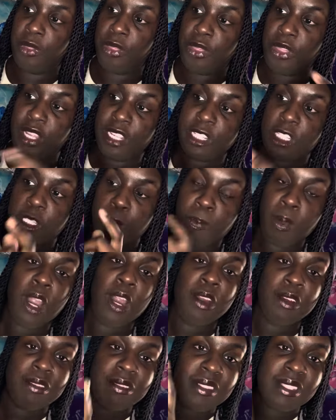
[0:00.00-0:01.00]
this
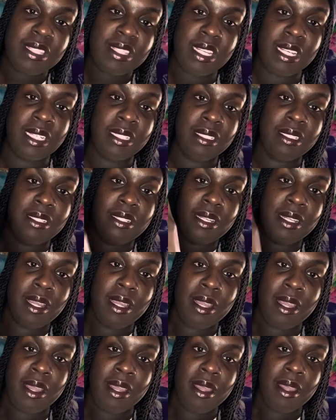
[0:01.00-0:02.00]
person
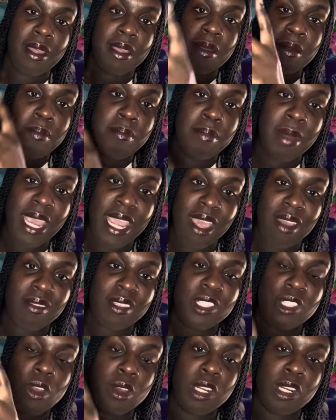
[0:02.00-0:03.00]
may have
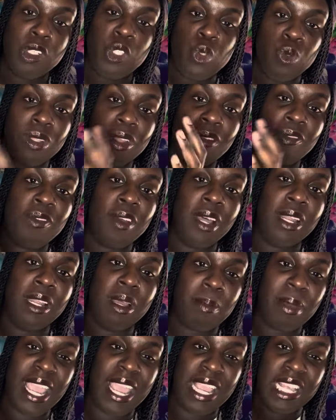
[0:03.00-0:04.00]
started to
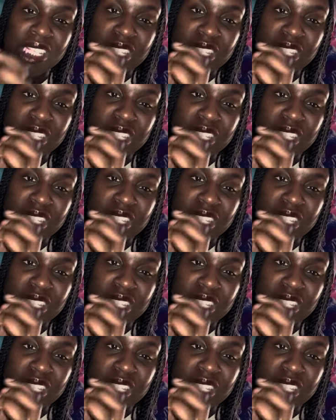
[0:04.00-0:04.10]
develop a